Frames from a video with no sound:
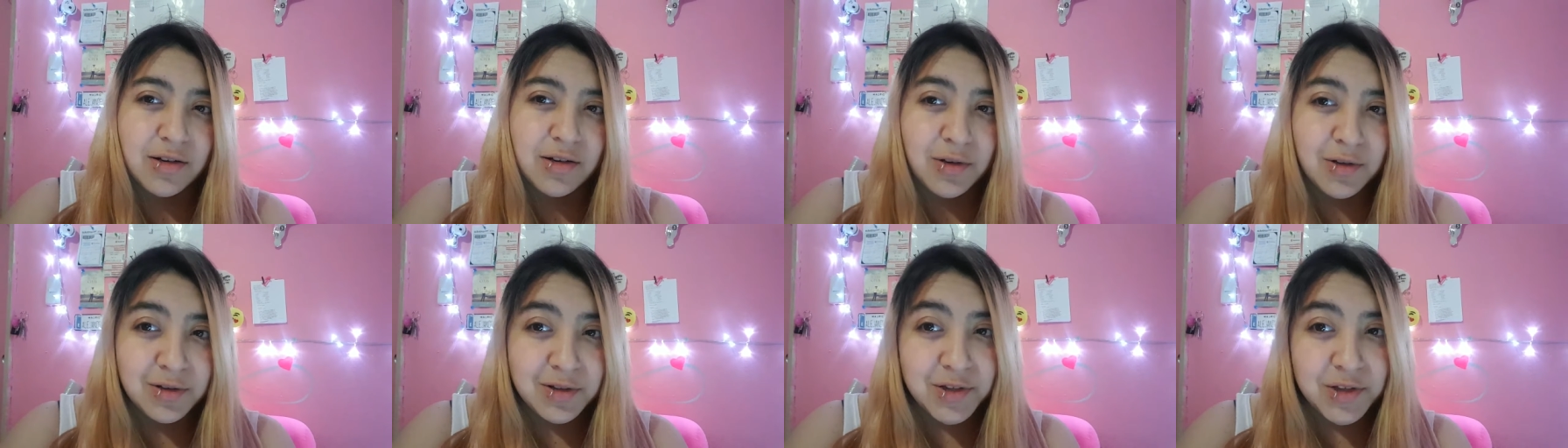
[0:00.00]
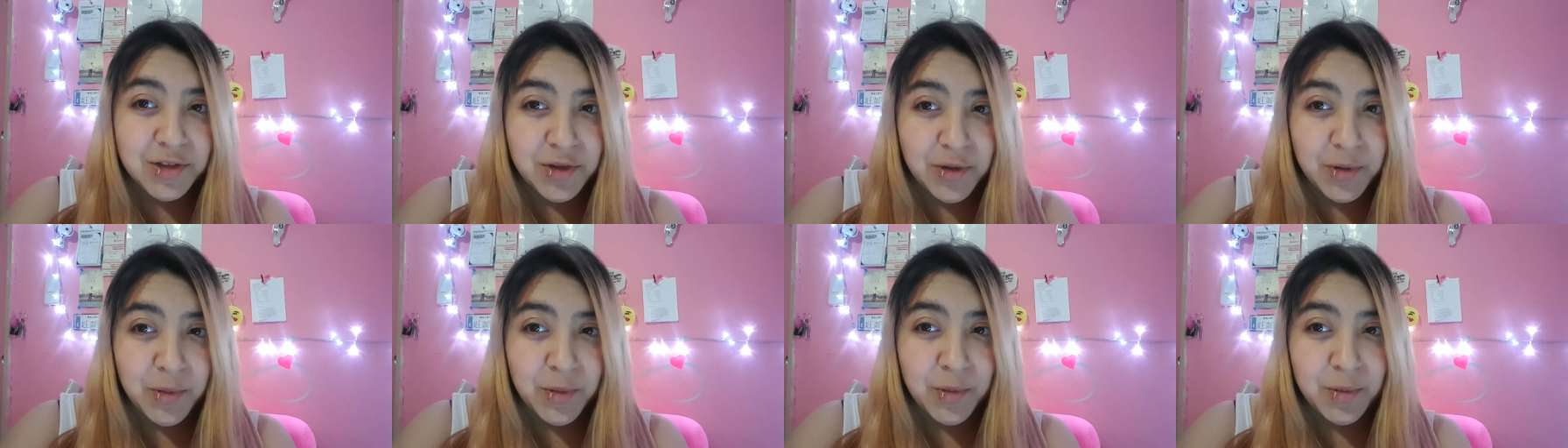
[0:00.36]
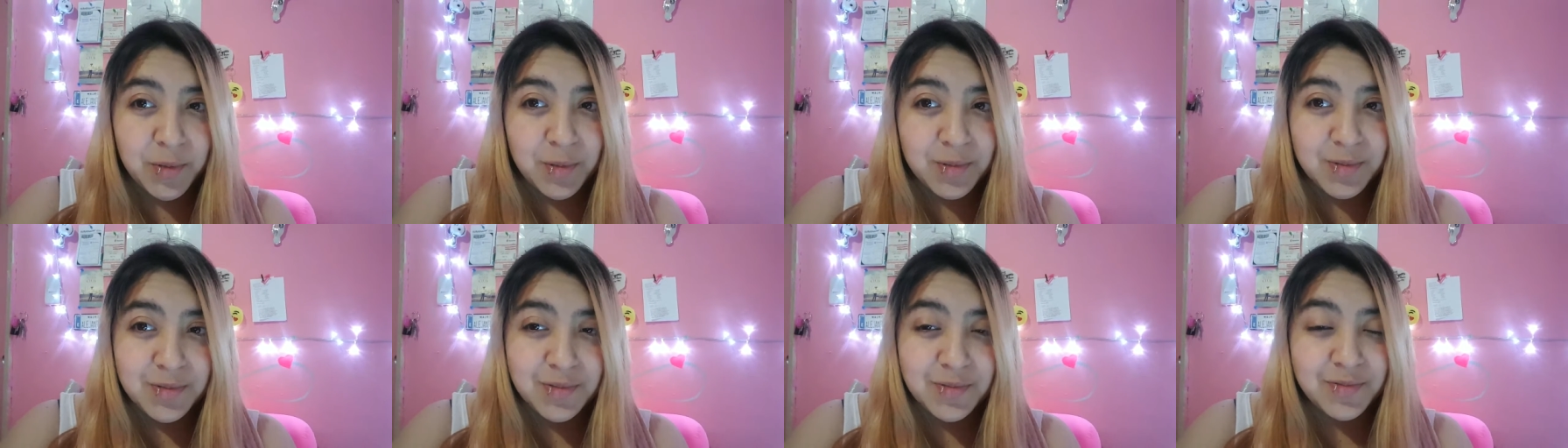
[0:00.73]

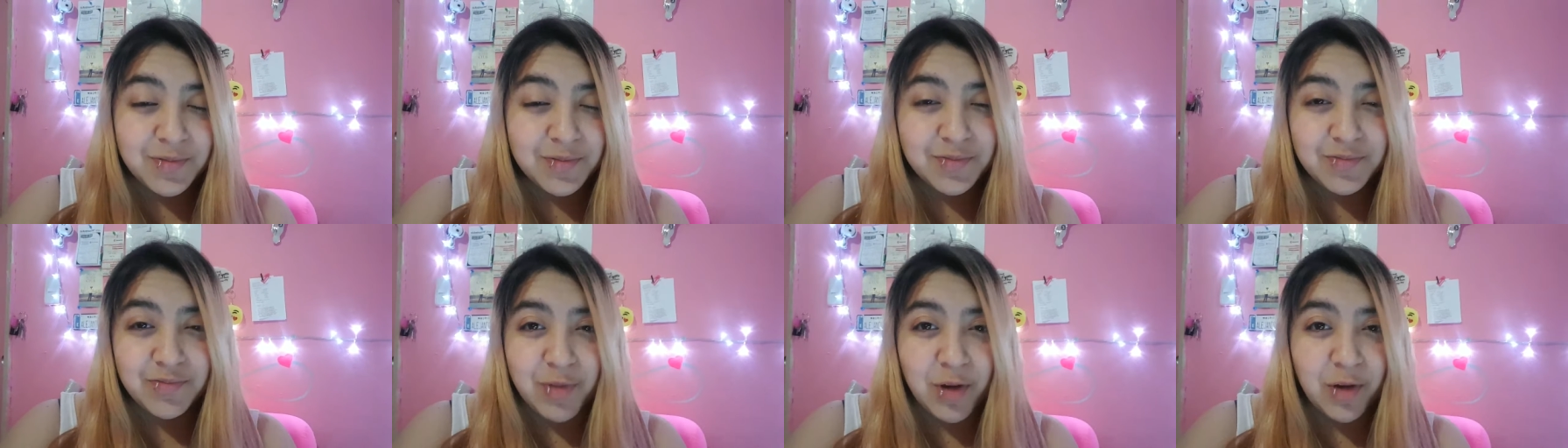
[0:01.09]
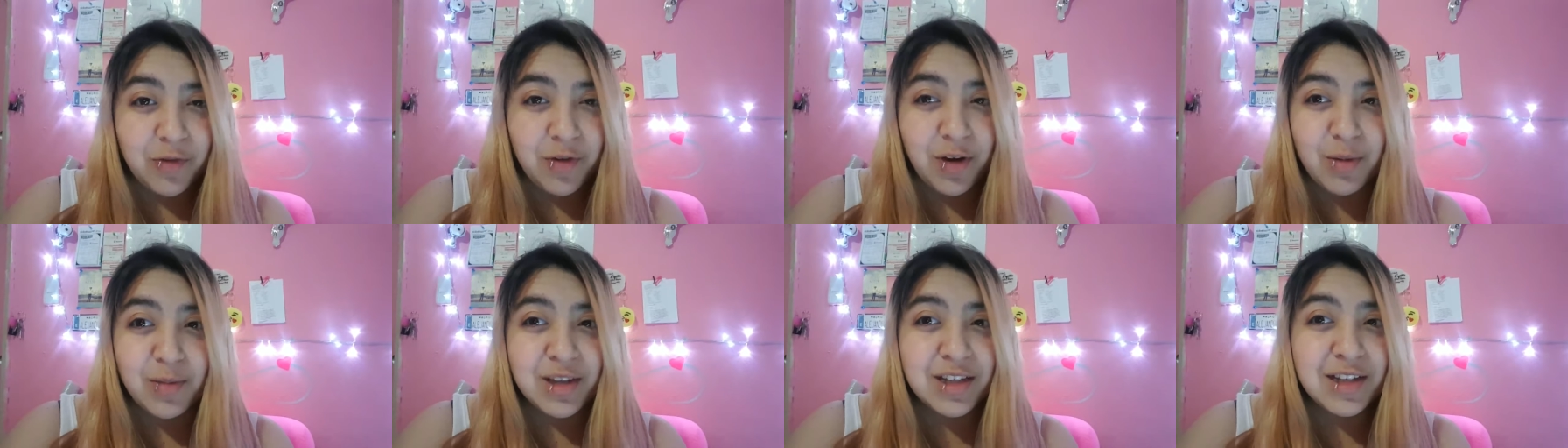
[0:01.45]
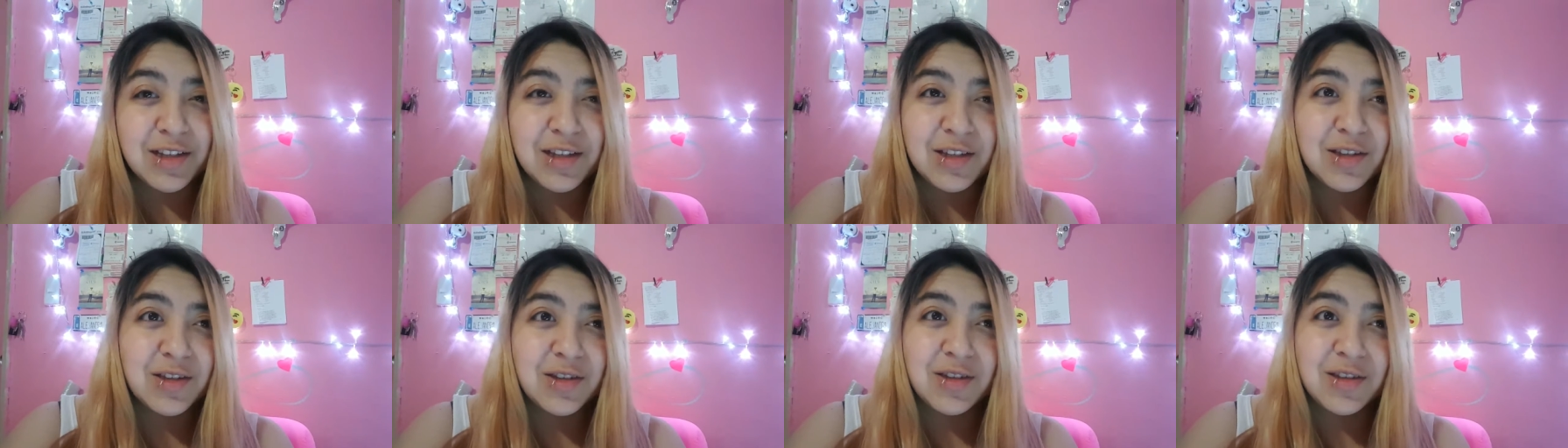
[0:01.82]
also my
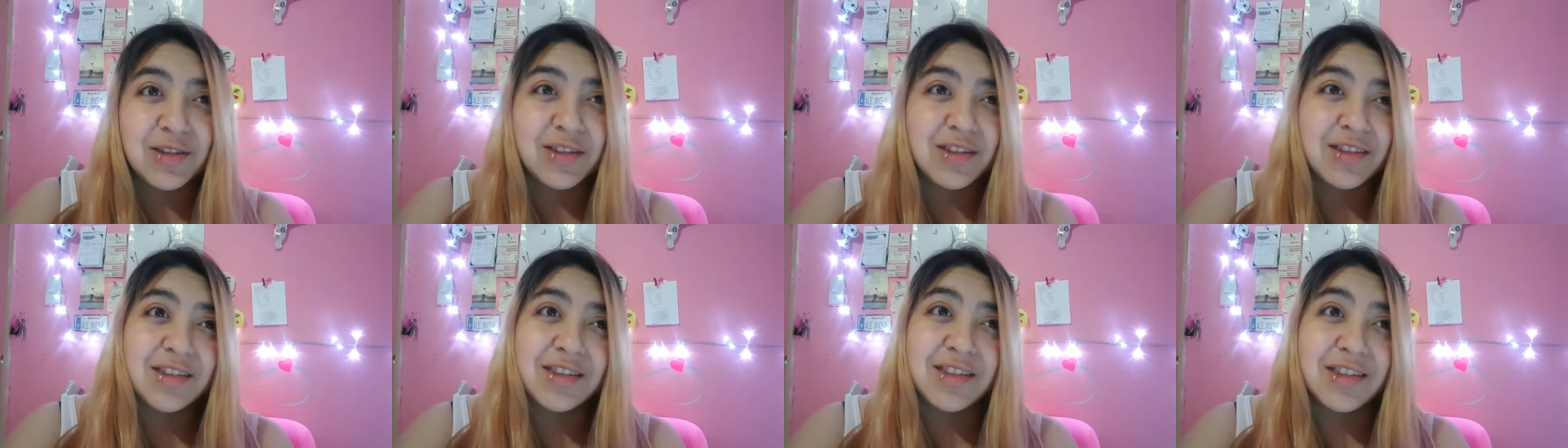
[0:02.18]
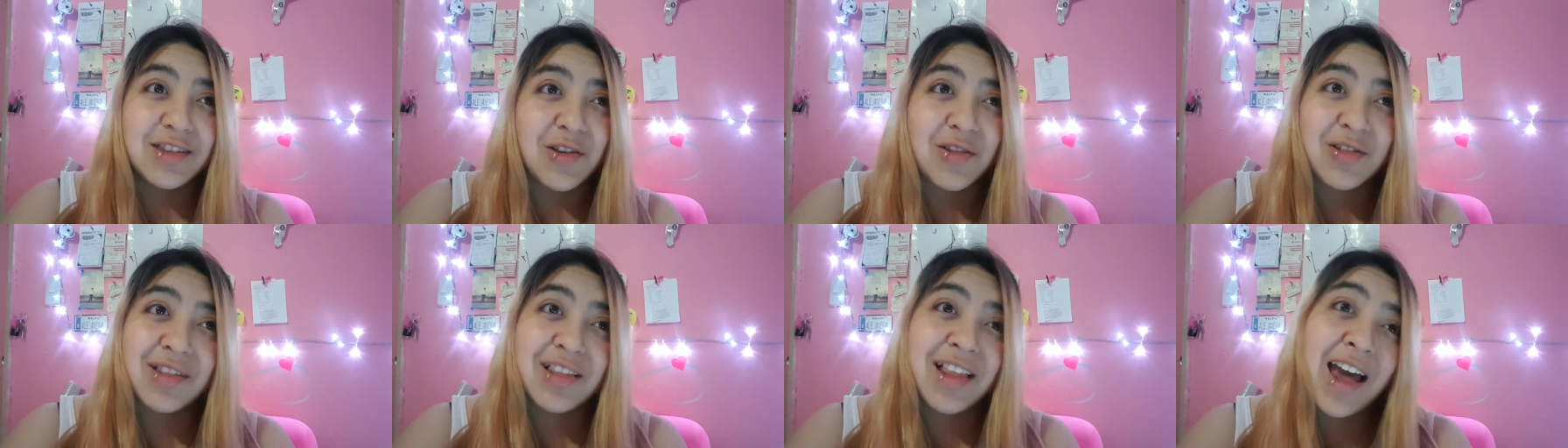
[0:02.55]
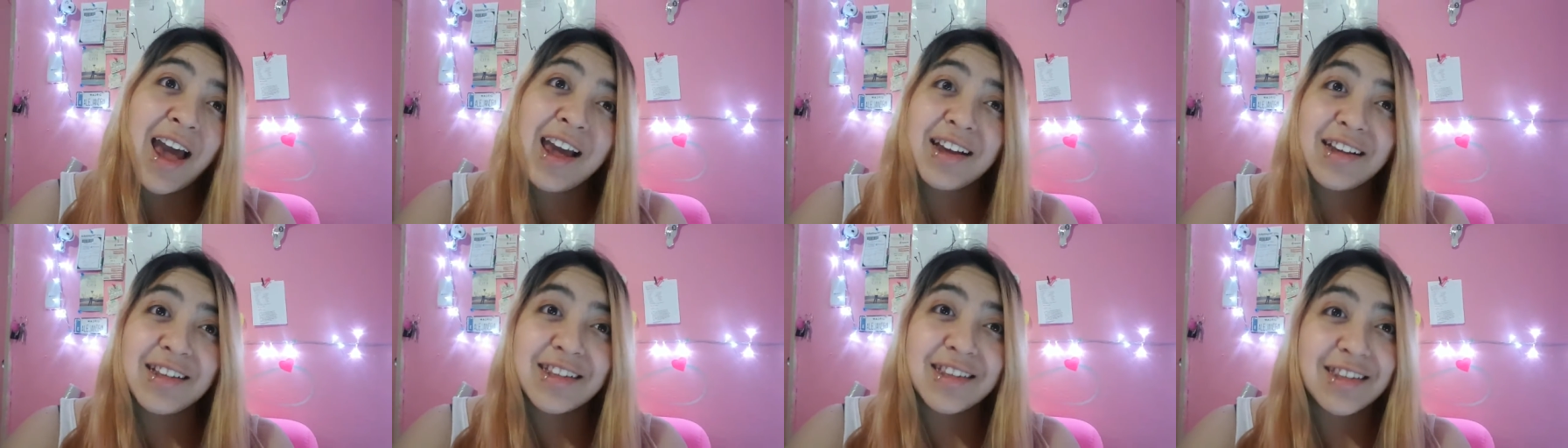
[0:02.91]
family don't
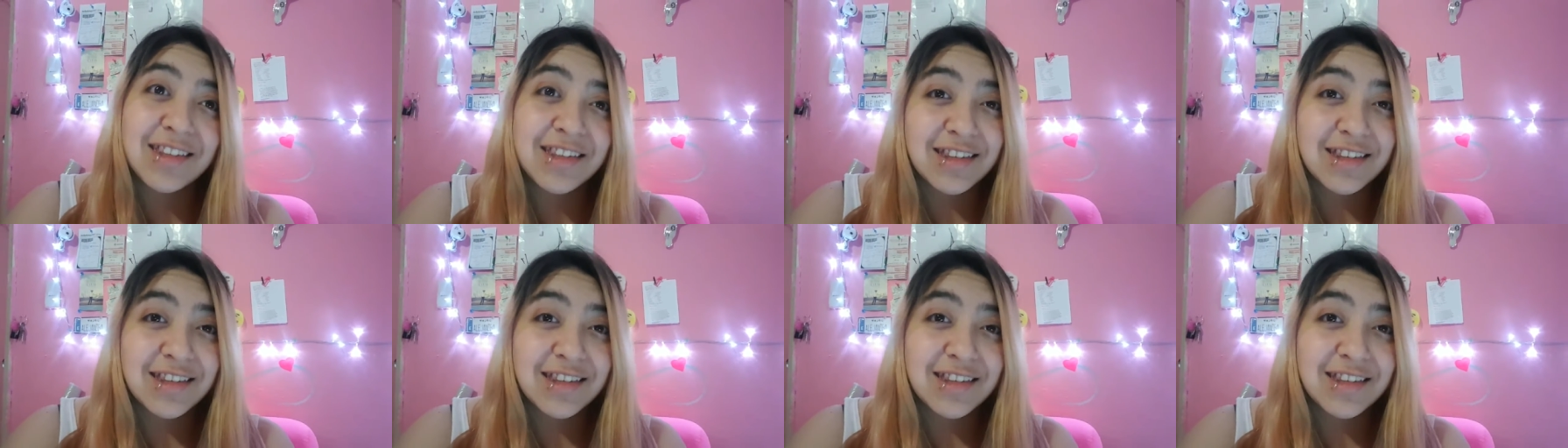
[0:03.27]
like